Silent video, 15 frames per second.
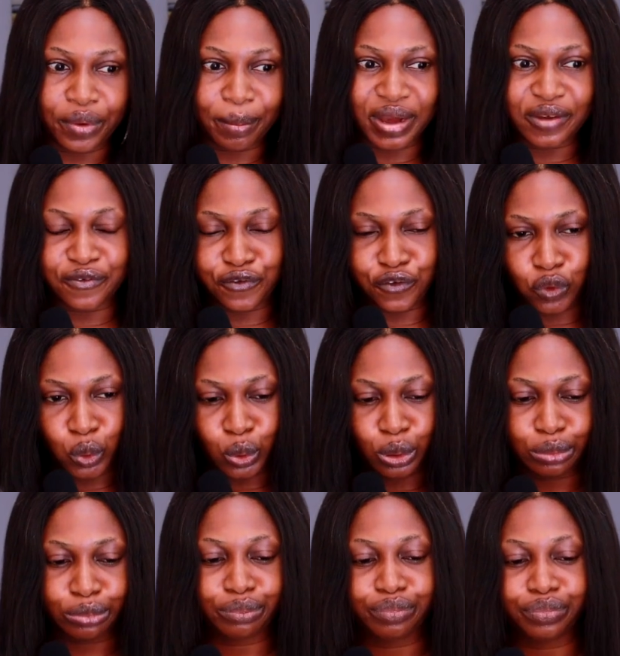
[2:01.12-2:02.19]
with my
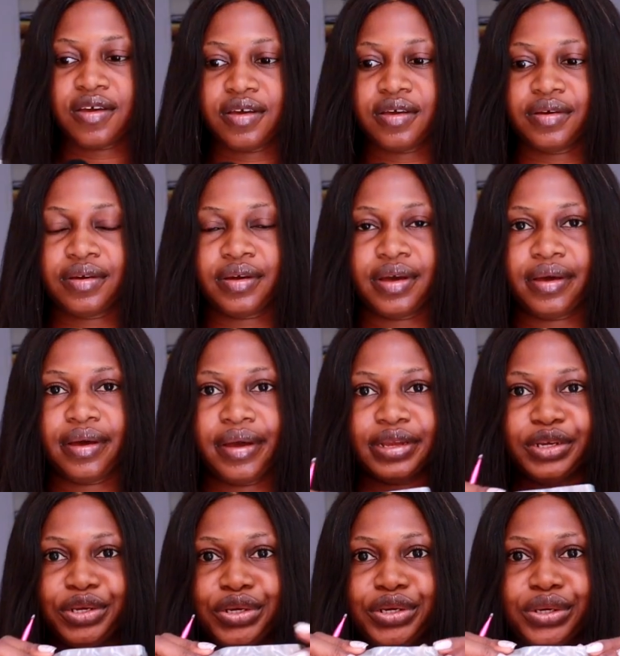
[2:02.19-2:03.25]
phone.
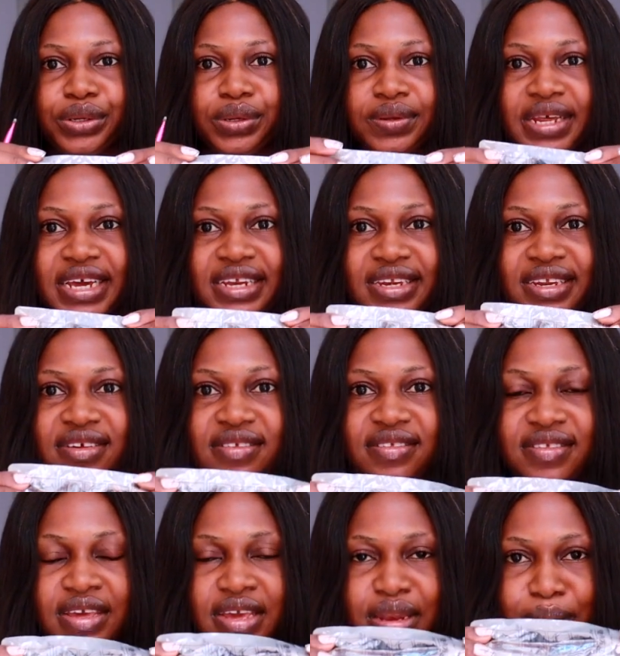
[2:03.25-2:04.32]
She included
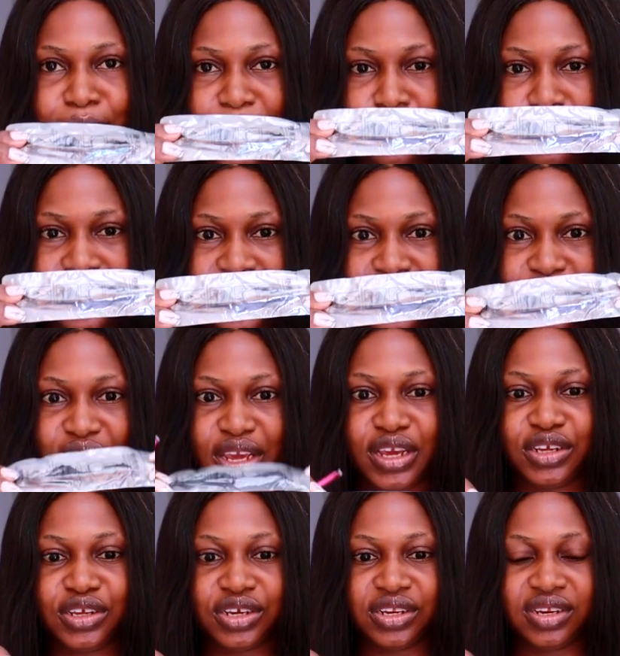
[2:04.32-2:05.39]
this in my
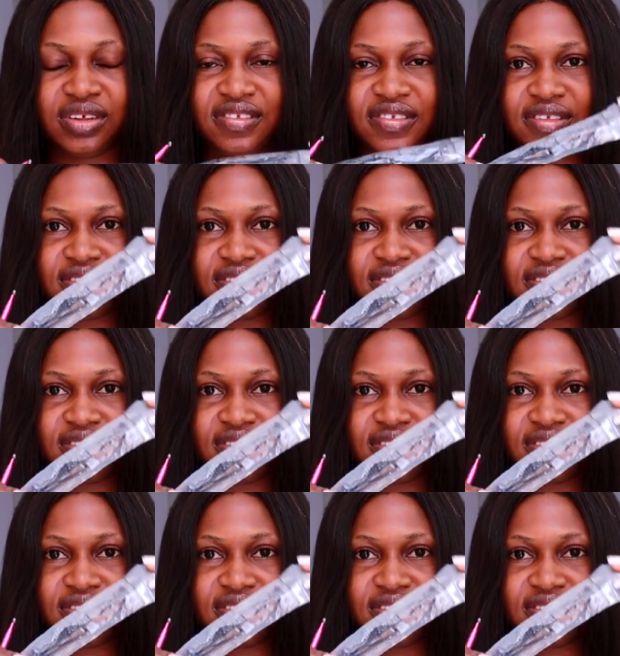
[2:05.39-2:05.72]
package. This